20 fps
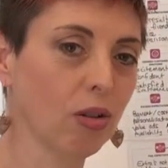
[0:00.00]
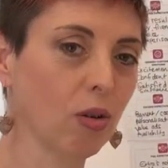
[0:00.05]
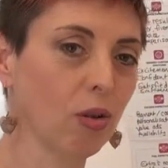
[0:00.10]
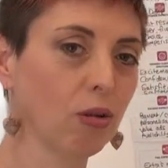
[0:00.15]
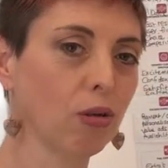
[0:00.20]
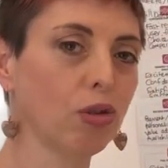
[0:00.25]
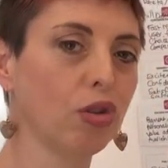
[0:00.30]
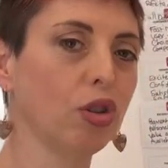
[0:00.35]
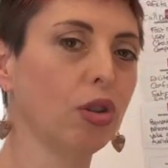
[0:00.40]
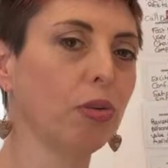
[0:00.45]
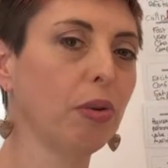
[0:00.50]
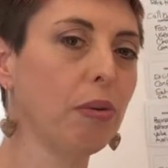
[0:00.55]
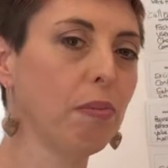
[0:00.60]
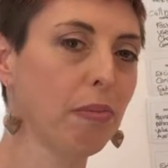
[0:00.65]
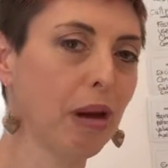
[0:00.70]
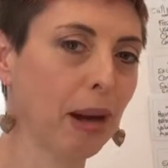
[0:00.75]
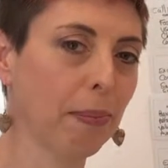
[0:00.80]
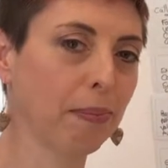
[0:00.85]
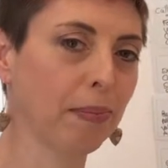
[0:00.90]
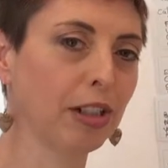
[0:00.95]
or do we
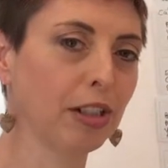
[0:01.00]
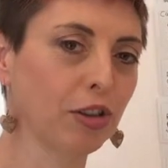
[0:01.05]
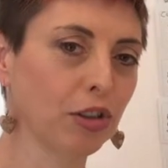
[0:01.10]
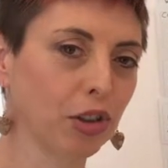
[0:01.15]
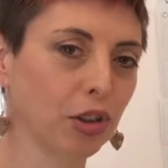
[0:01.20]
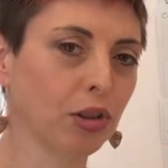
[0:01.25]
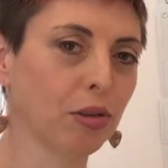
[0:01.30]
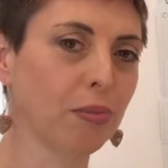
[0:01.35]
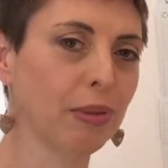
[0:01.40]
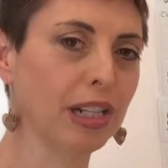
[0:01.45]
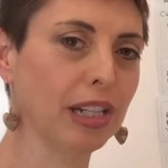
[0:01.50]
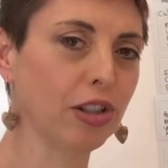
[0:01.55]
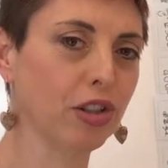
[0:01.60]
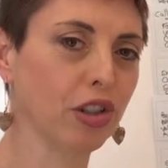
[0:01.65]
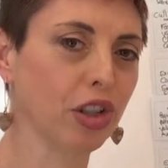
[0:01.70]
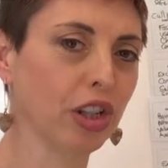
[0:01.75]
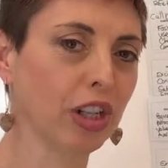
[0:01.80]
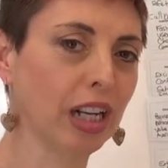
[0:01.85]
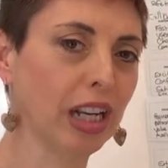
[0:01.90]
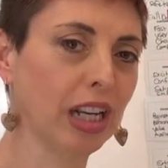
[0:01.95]
map the to be
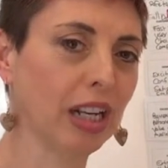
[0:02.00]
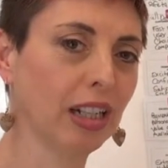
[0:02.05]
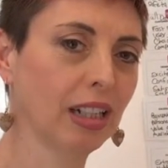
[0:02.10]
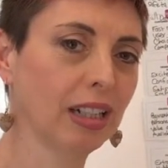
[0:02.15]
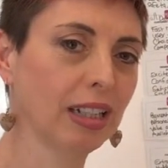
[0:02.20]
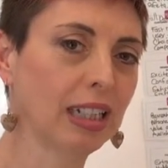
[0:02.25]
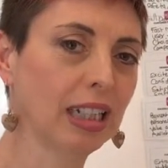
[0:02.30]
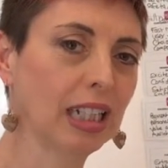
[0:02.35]
journey?